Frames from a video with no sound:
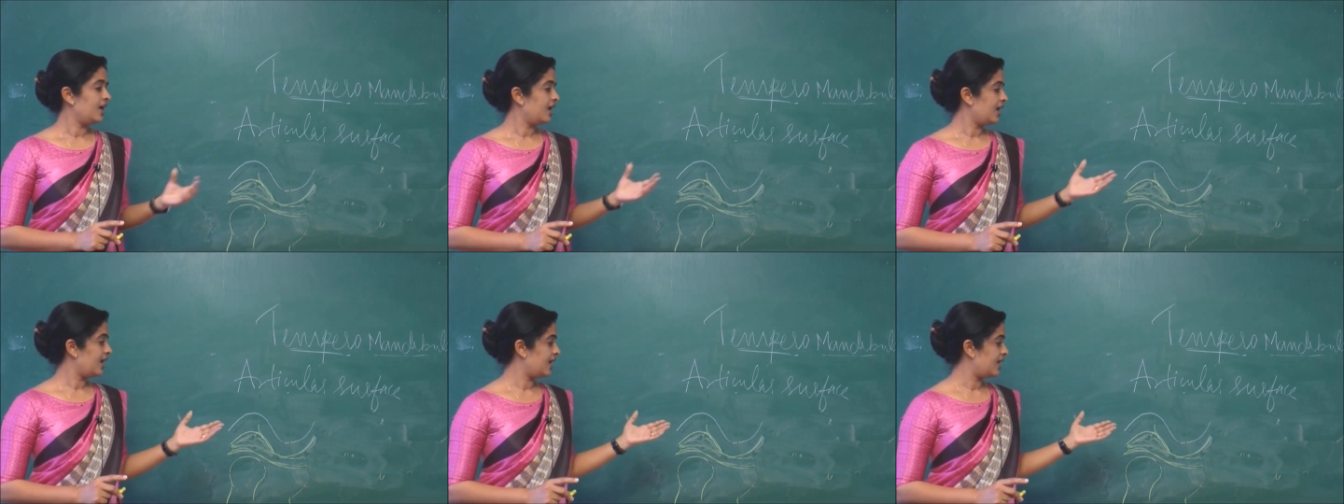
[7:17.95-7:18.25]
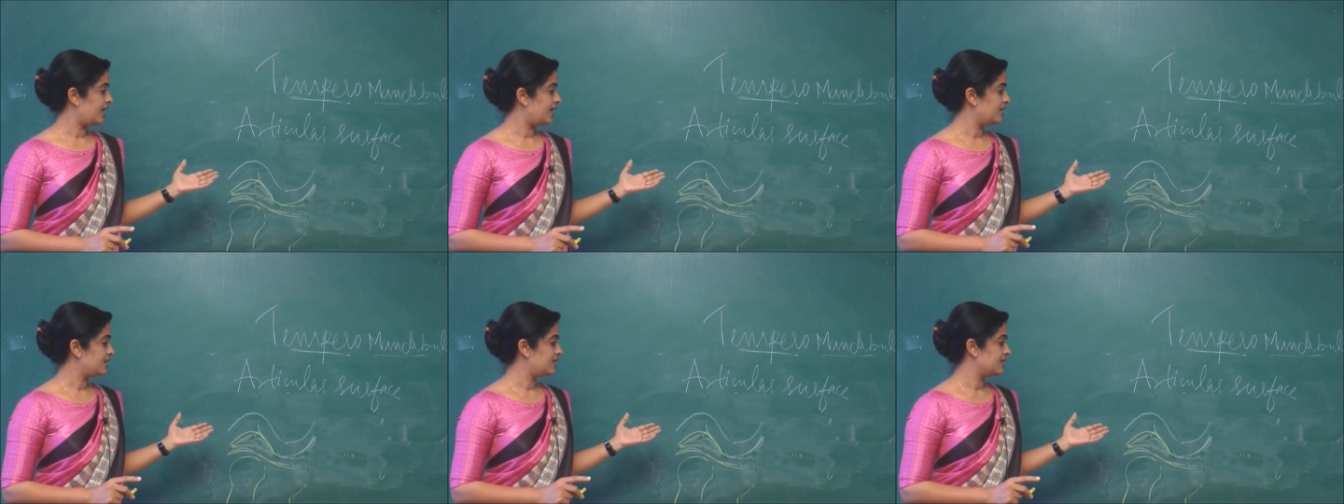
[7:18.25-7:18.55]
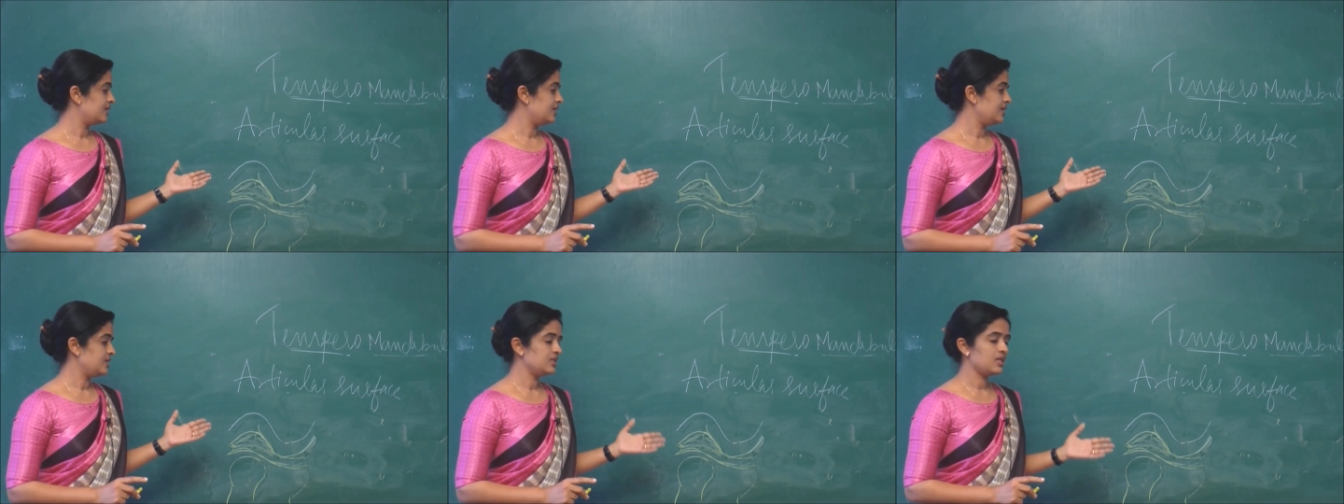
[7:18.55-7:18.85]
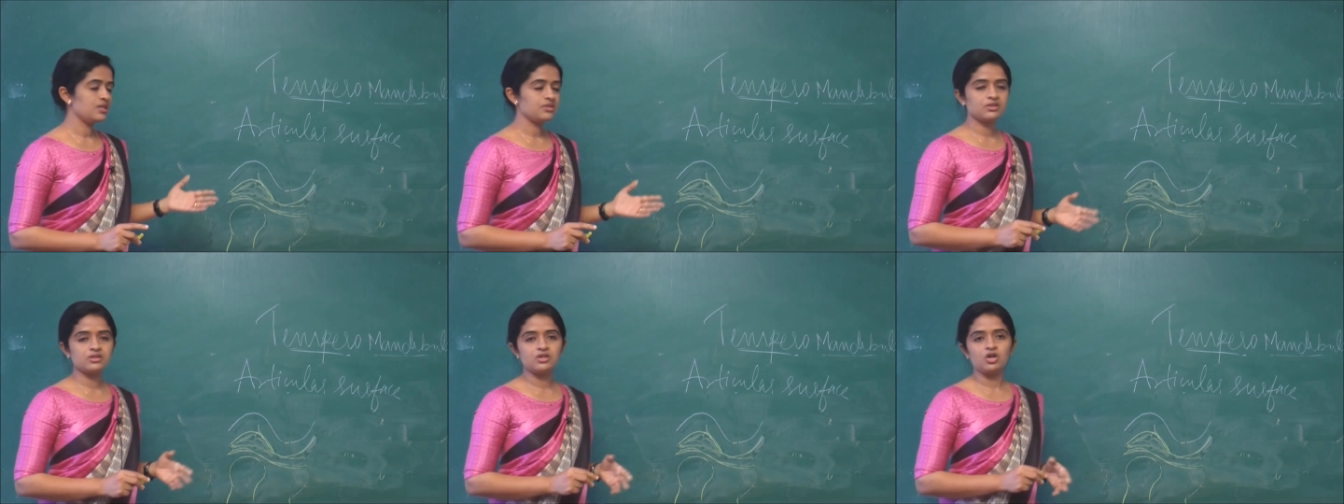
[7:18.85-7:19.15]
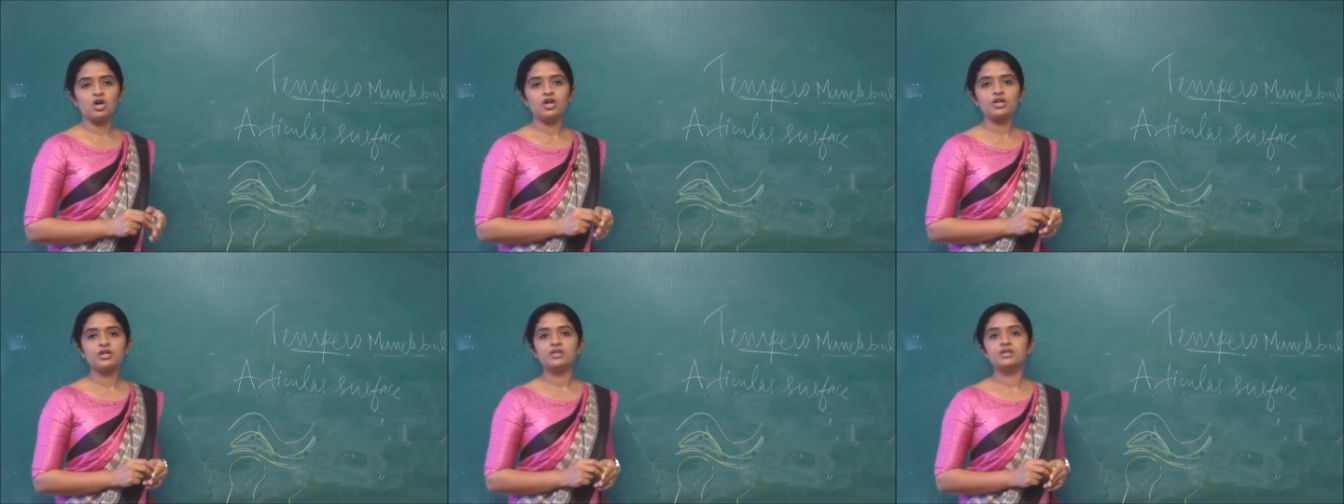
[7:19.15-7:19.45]
and it has
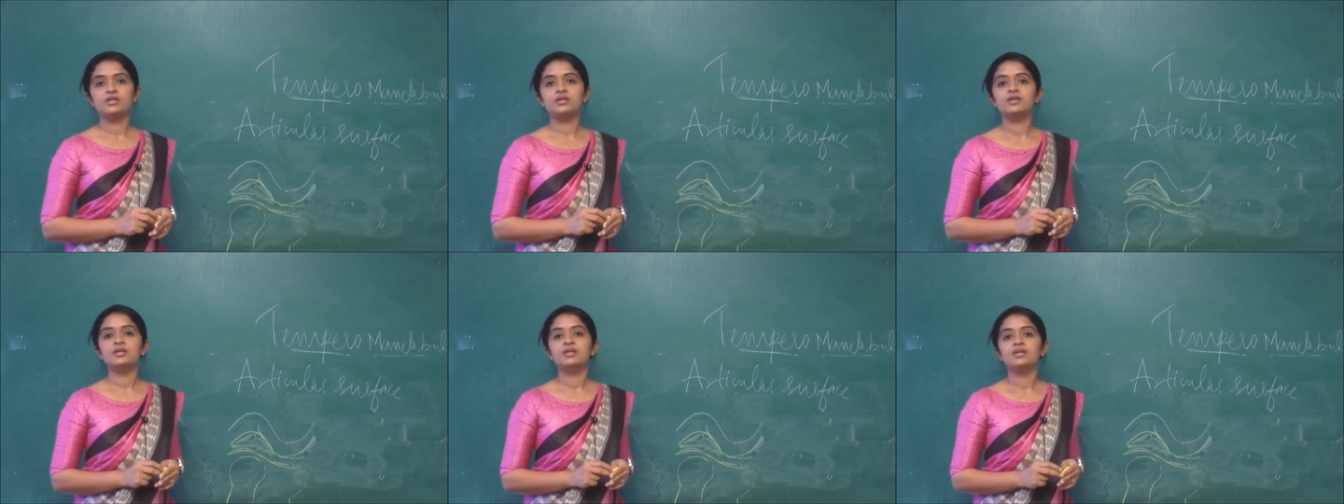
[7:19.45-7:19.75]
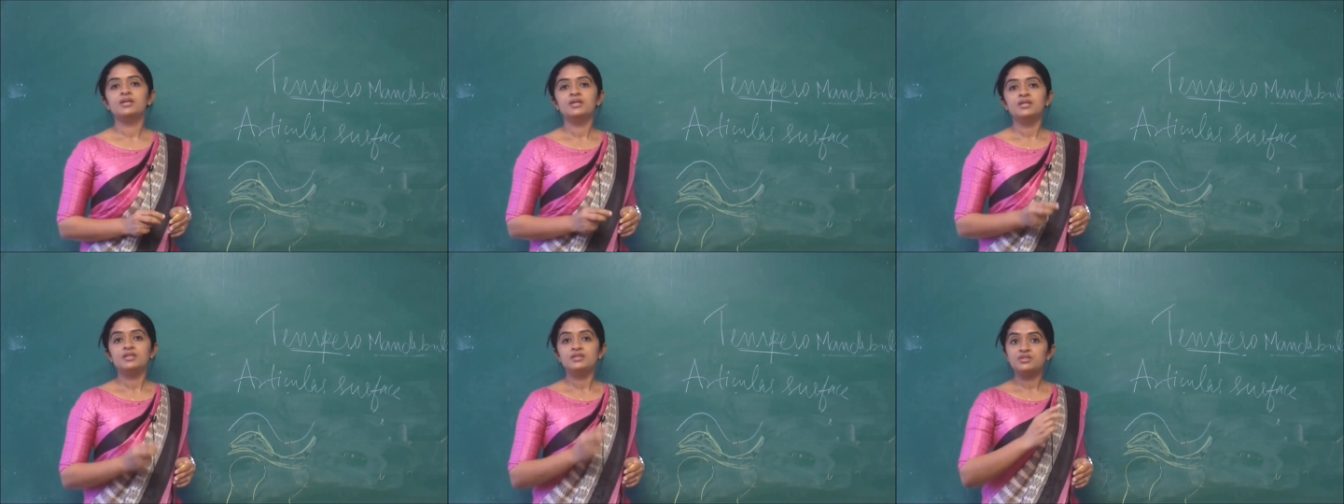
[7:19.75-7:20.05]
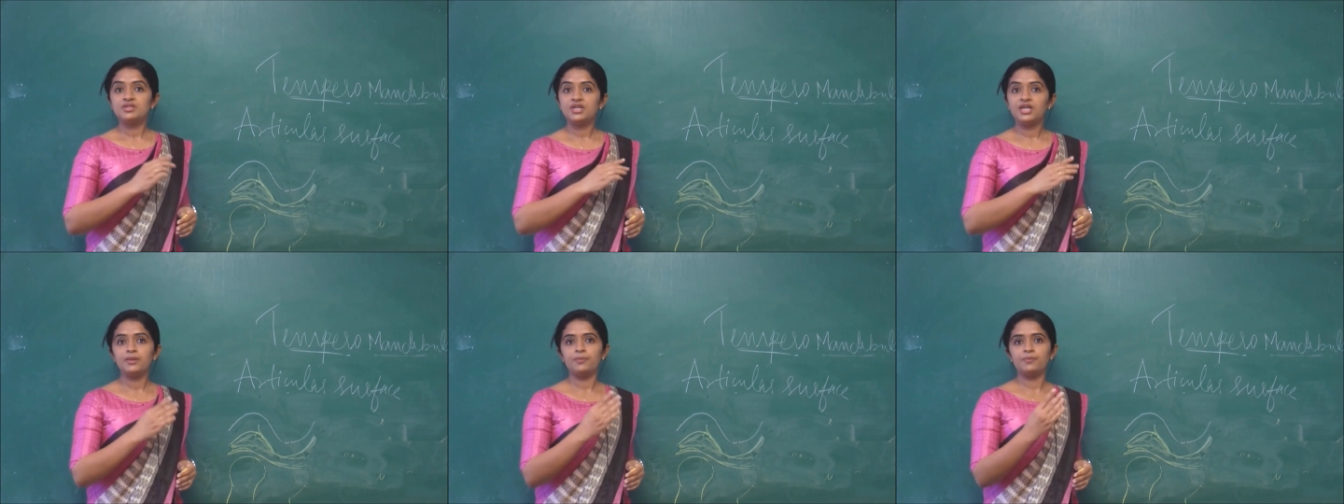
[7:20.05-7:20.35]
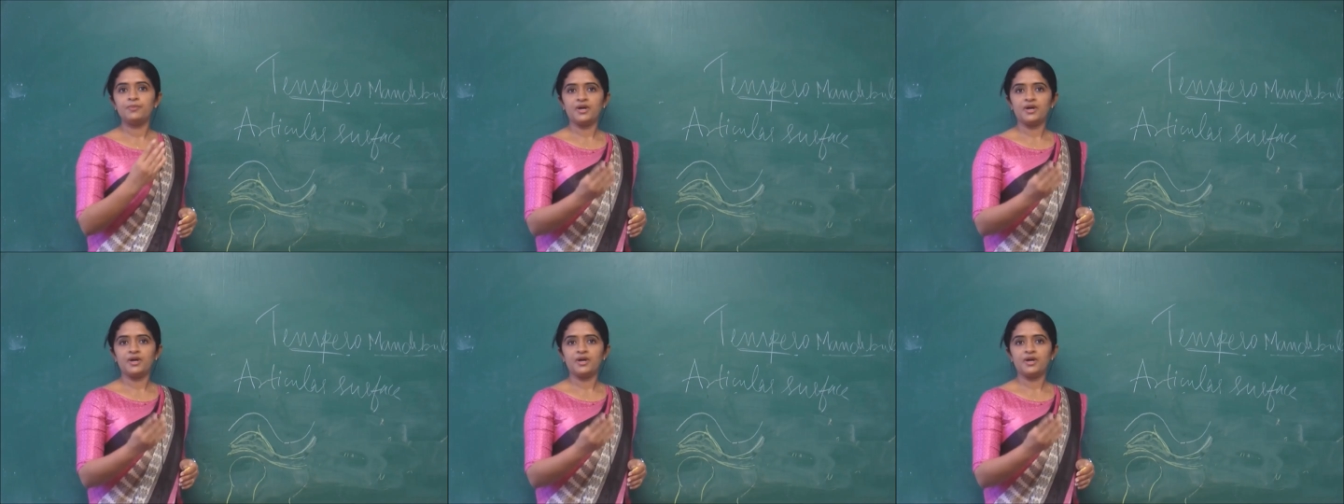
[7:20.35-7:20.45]
got three